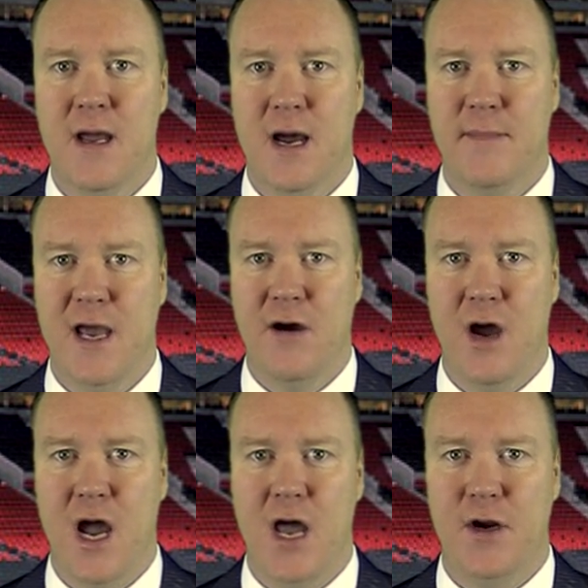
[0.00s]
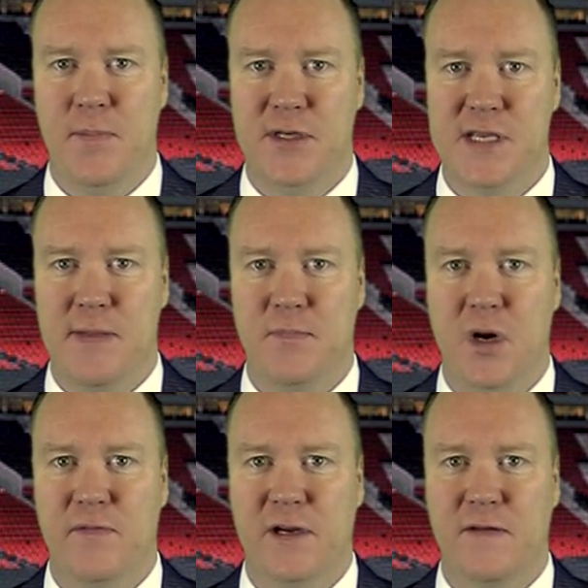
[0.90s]
I'm now 100%
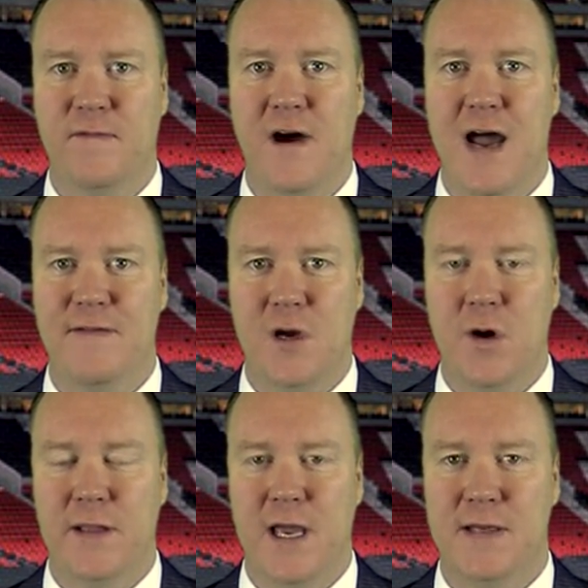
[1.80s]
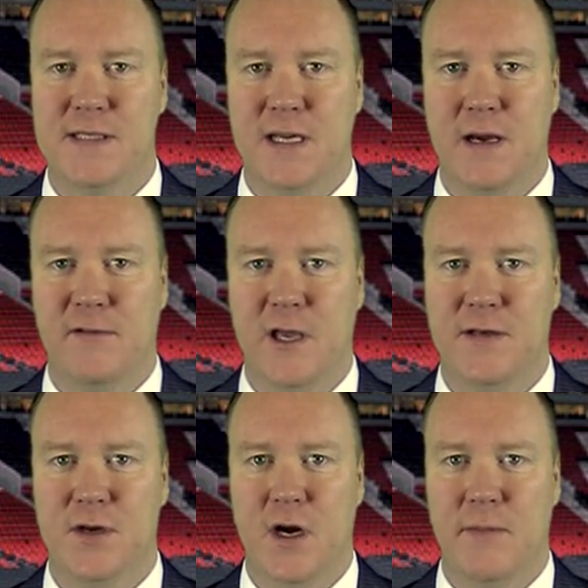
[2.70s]
perfect, 5 0 in the NCAA
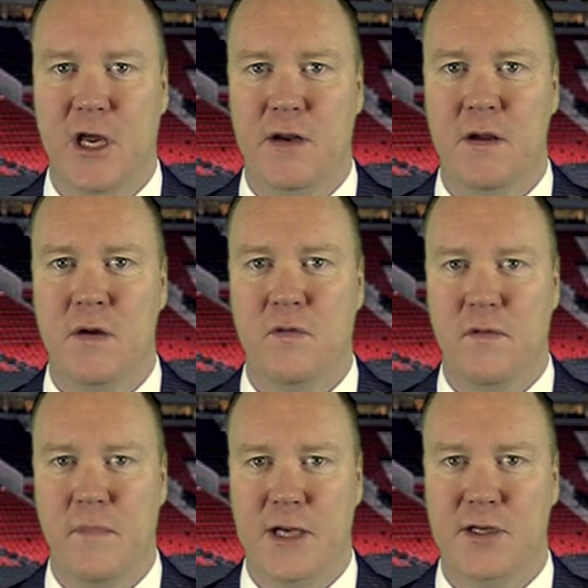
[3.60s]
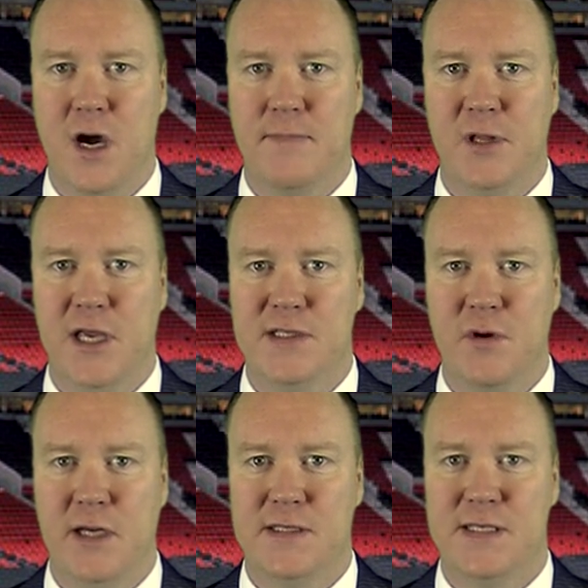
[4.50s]
tournament with my top plays
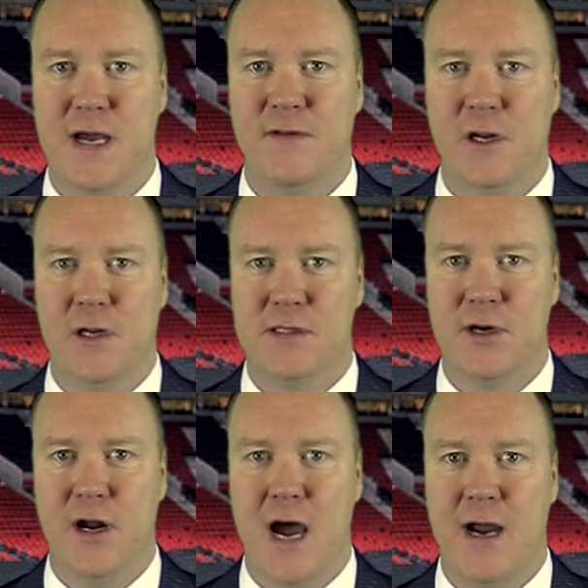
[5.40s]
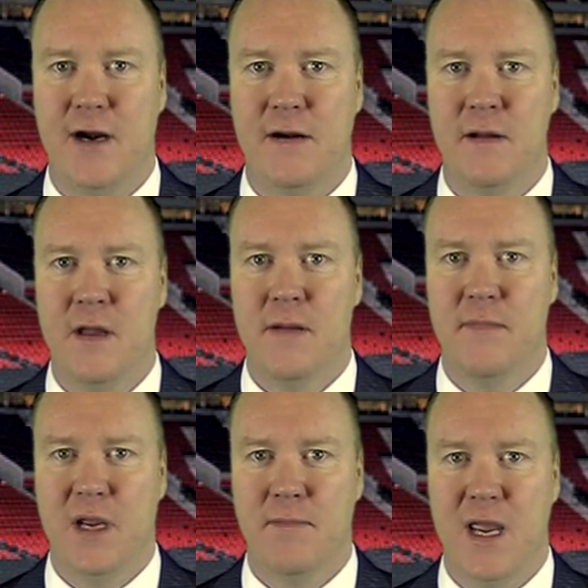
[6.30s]
rated 7 units or higher,
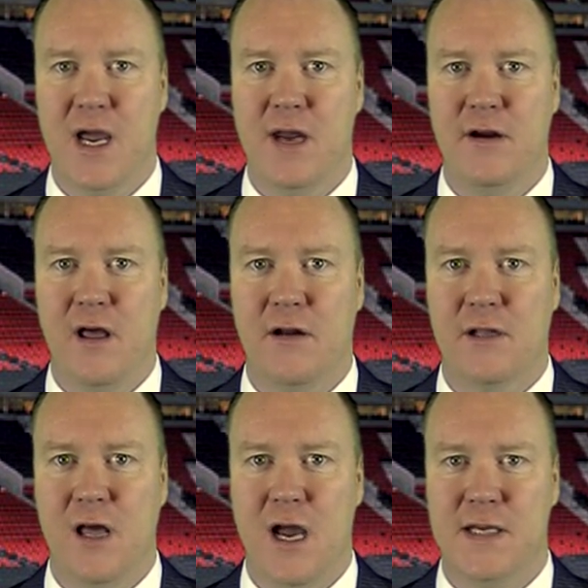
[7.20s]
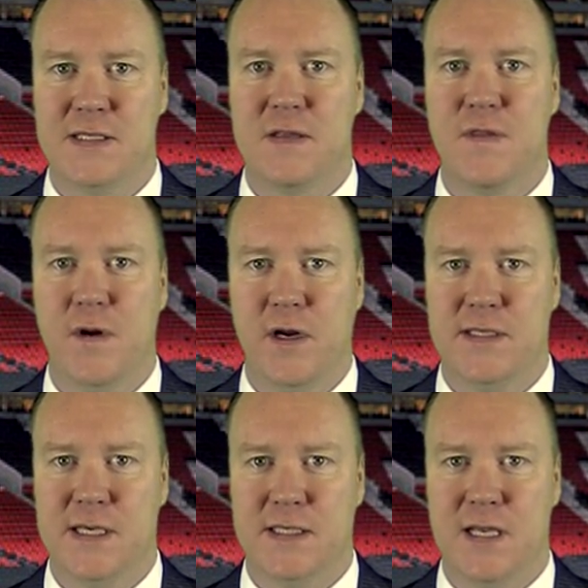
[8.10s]
making my $100 clients
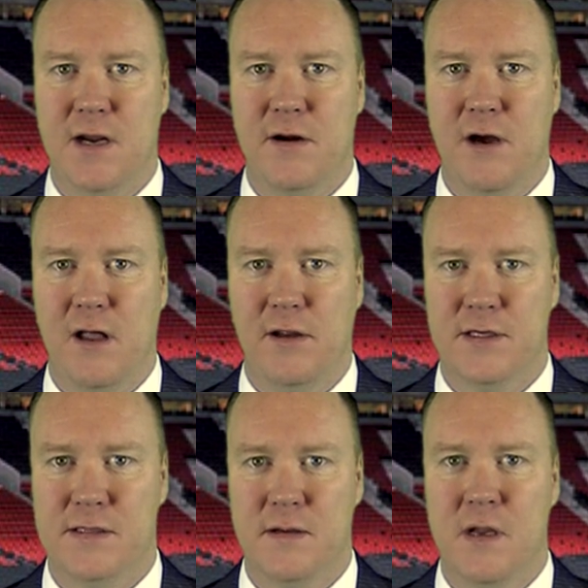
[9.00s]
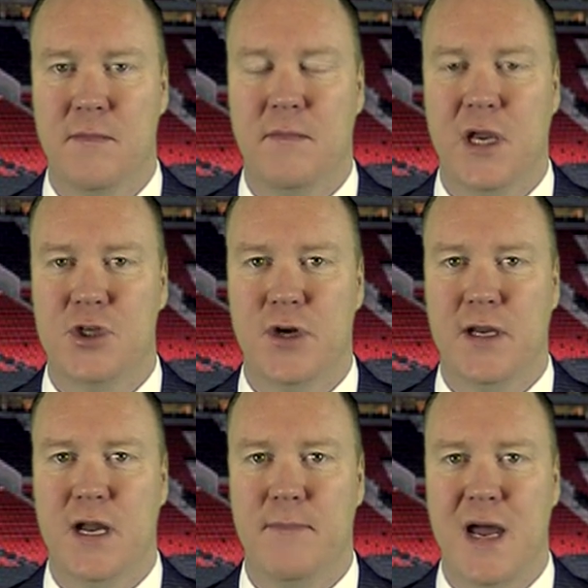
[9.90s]
$3,600. Make sure
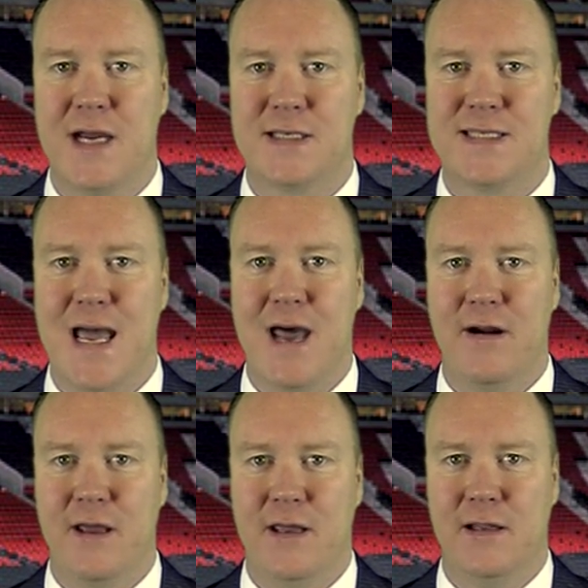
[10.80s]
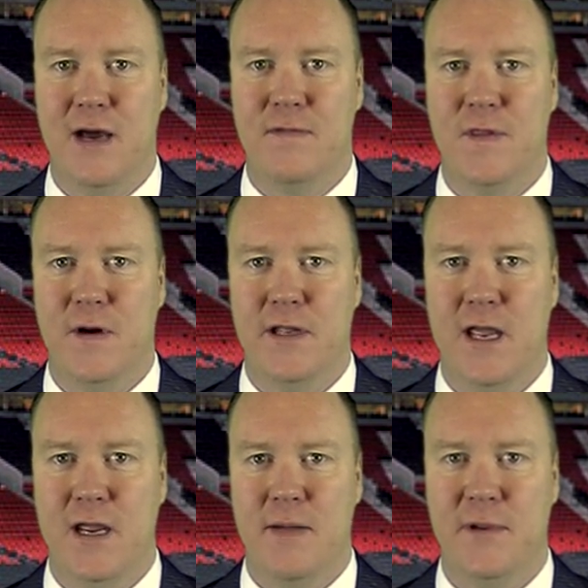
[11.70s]
you come back Saturday at 11:30
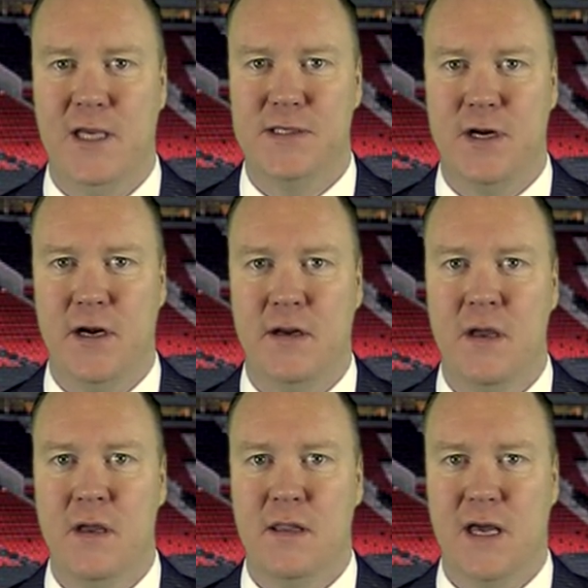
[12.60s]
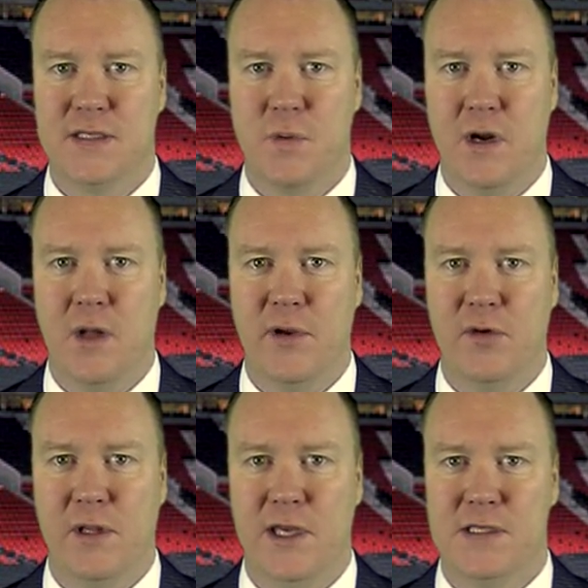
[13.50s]
a.m. Eastern. That's when I'll be
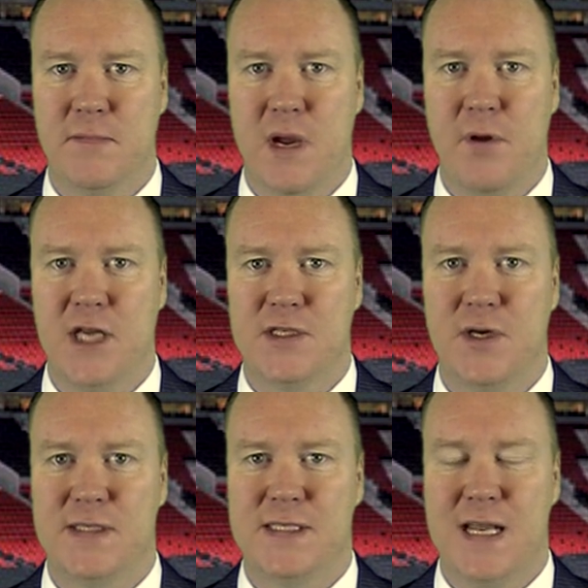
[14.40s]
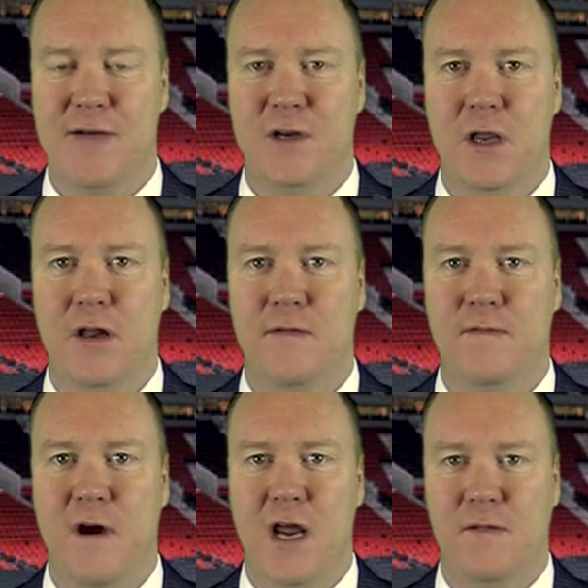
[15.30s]
releasing my Monster 7 unit
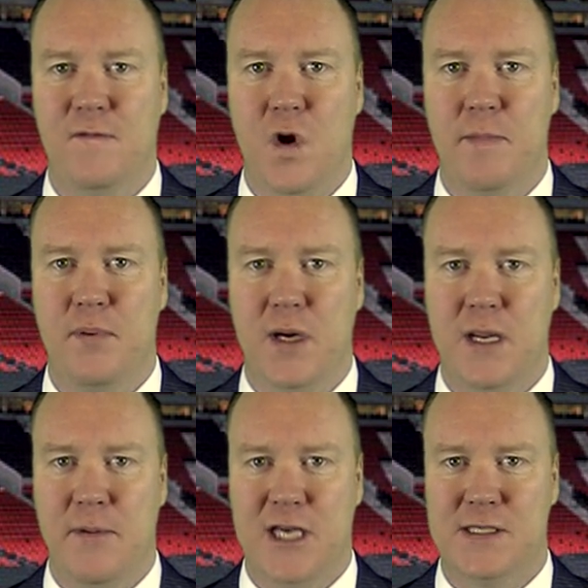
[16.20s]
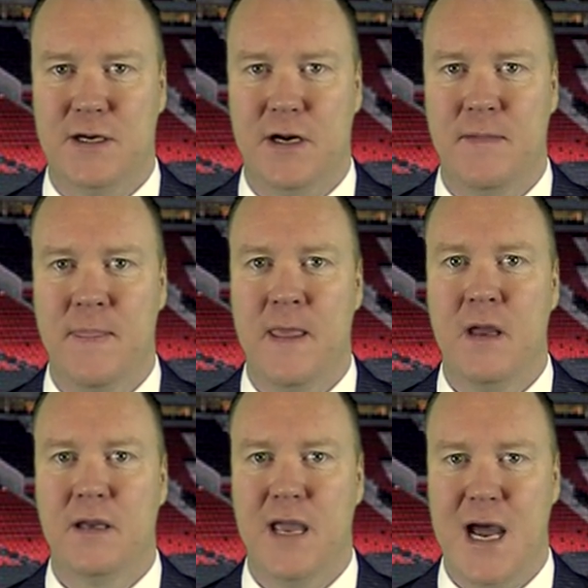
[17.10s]
Final Four Bookie Buster.
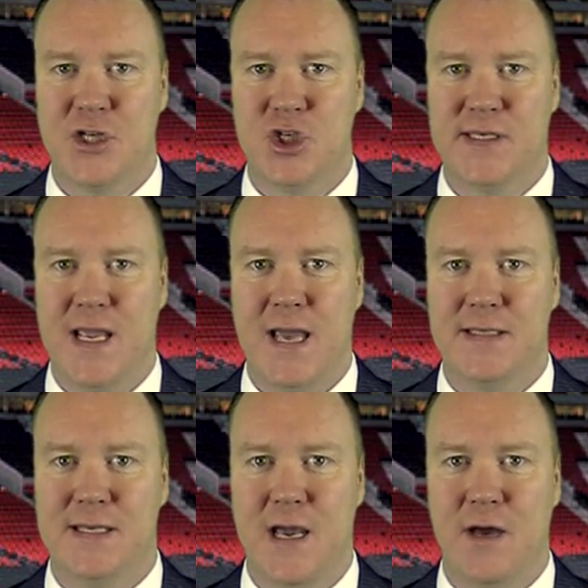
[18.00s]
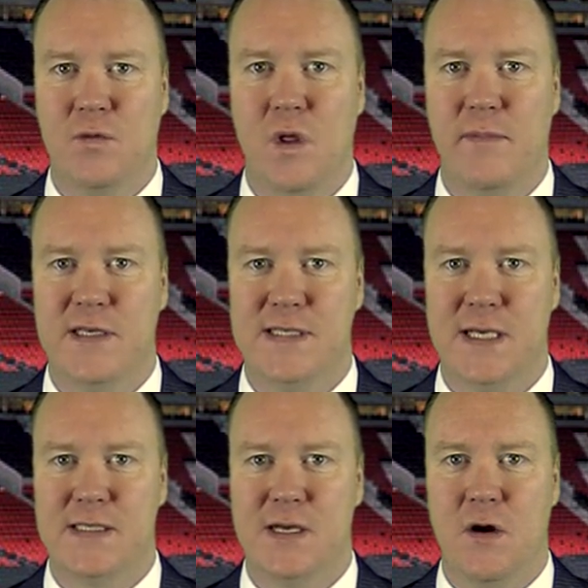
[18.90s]
Cash is hands down. We'll be
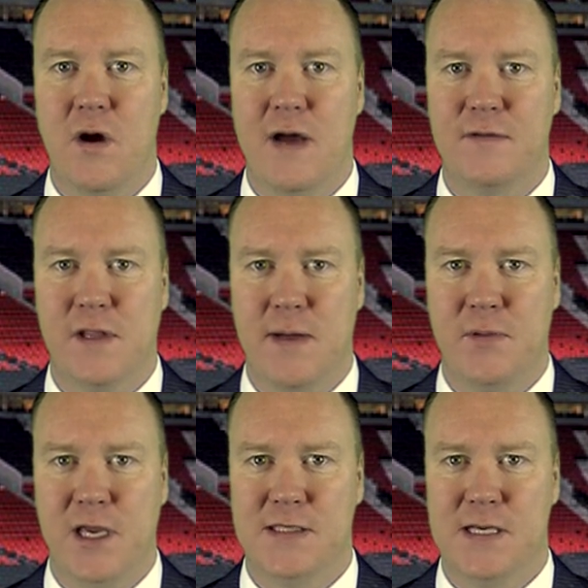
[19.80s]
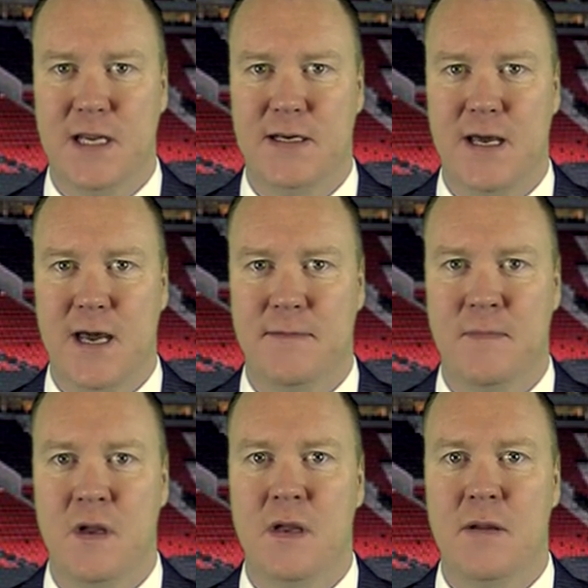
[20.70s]
6 0 after that play said and done.
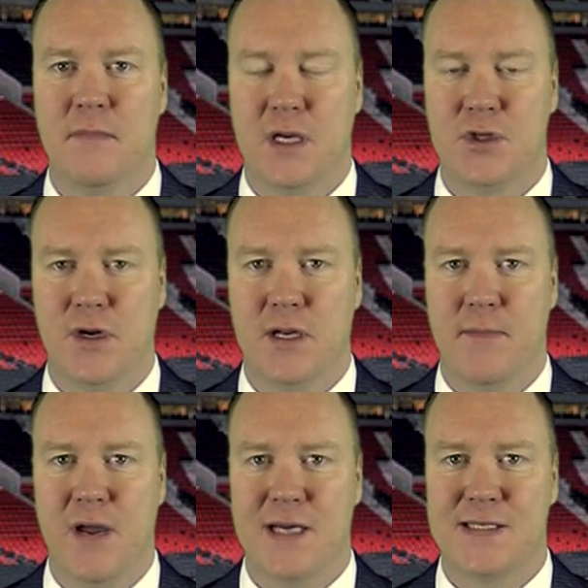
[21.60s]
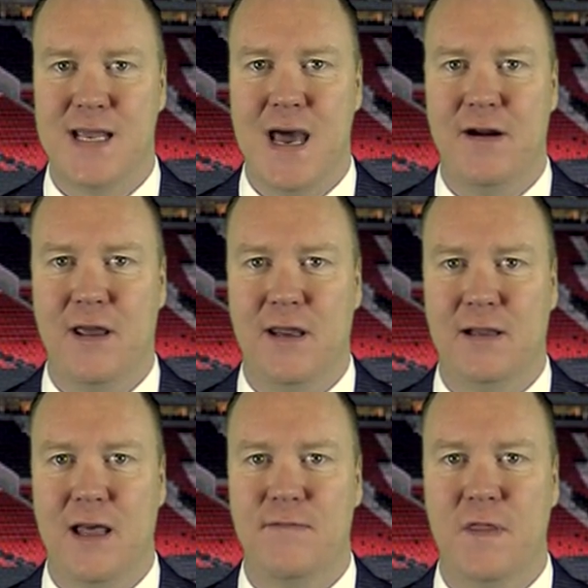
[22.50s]
Make sure you come back Saturday at
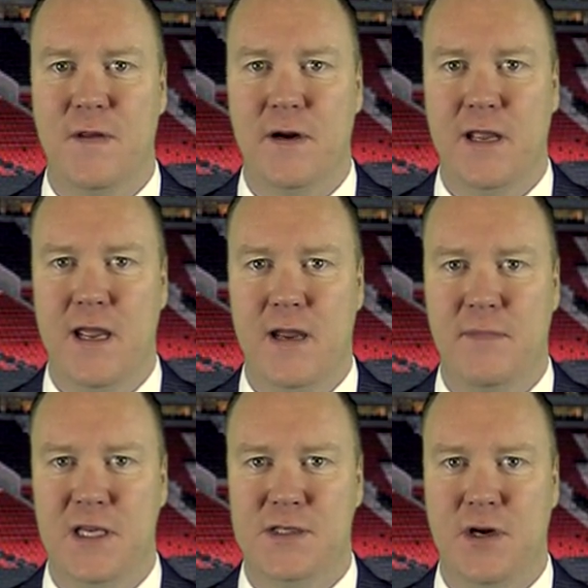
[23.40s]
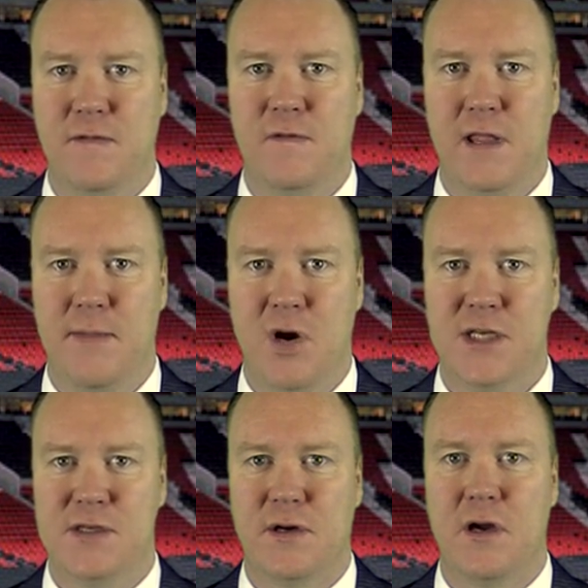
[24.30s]
11:30 a.m. Eastern for that
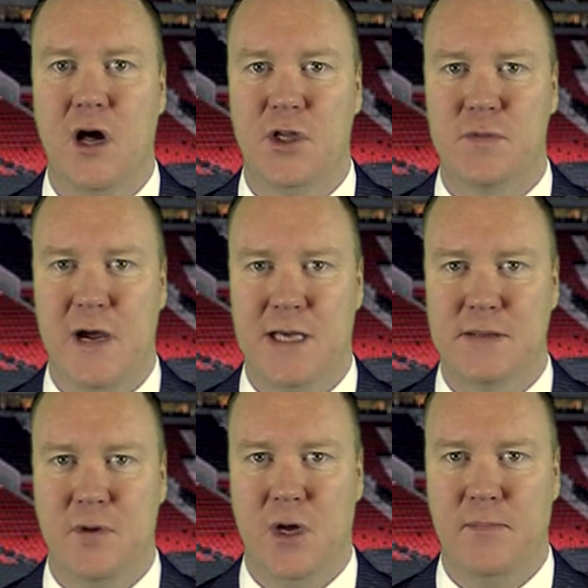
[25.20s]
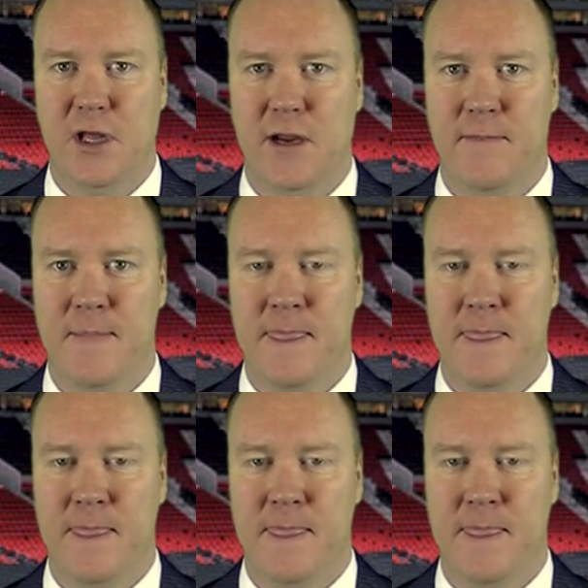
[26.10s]
Monster College basketball play.